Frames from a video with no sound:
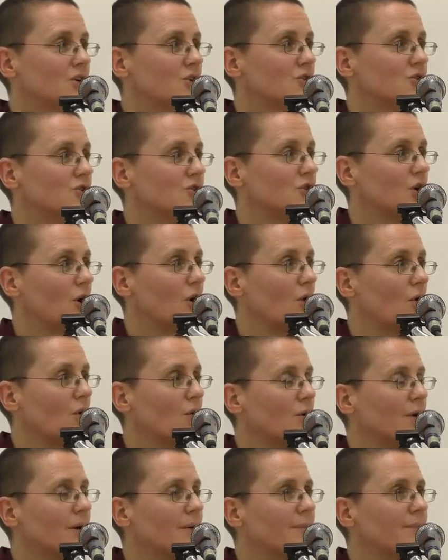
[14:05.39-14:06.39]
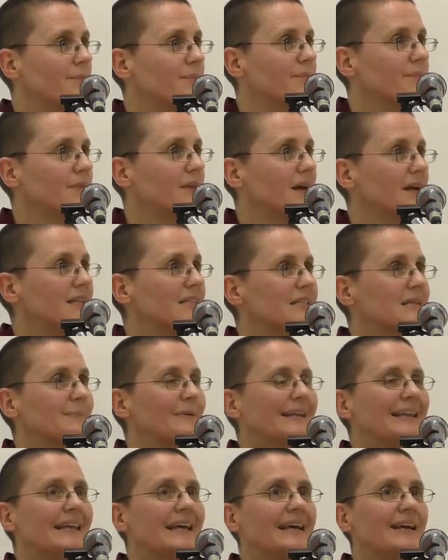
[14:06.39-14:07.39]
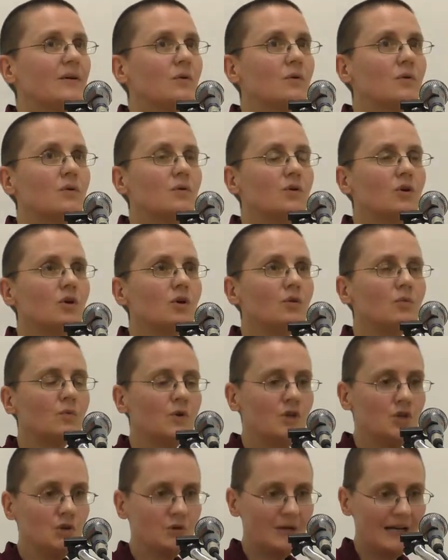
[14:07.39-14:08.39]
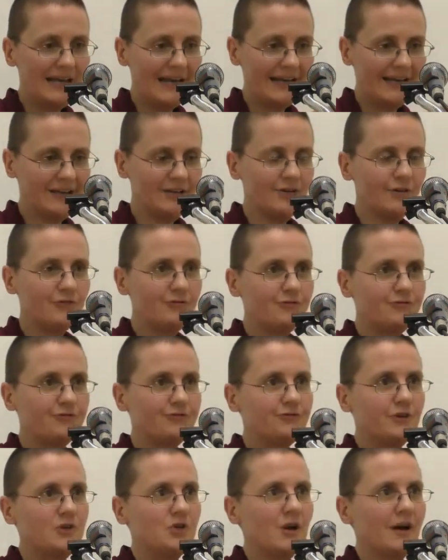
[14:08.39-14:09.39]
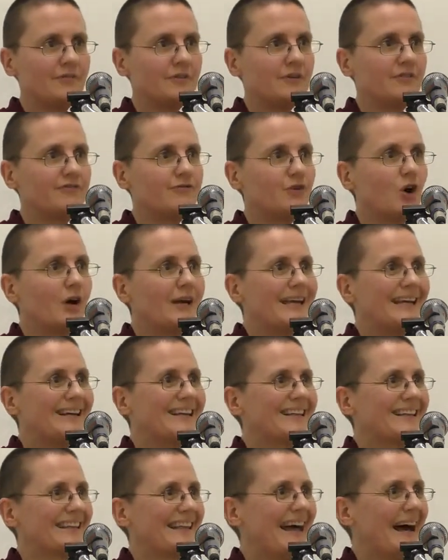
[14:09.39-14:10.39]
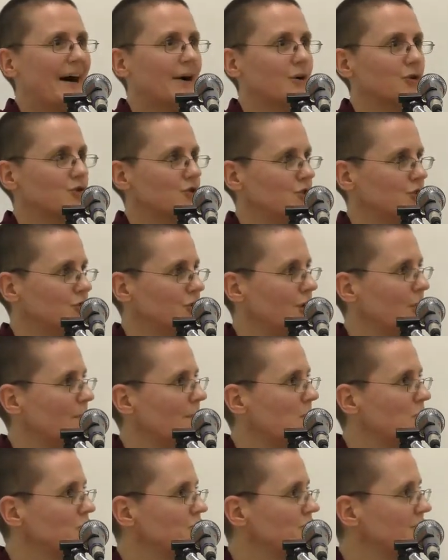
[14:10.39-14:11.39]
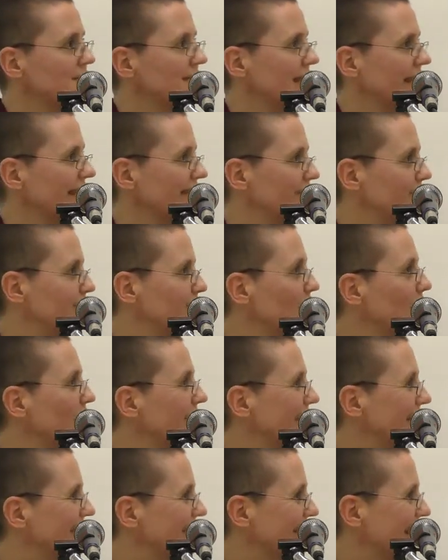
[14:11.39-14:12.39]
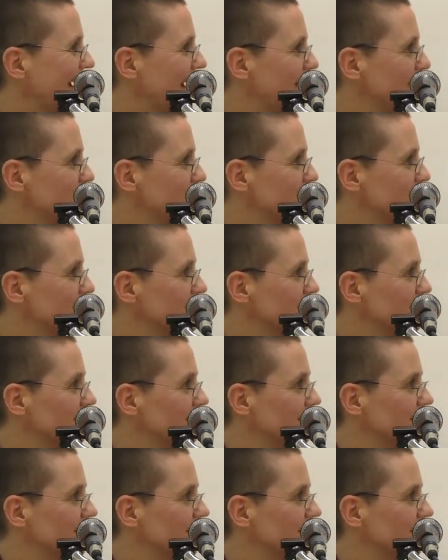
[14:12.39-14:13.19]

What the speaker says: So it's a bit like when you're like in a, when you have a foggy cloud. You know, emotions are like foggy clouds.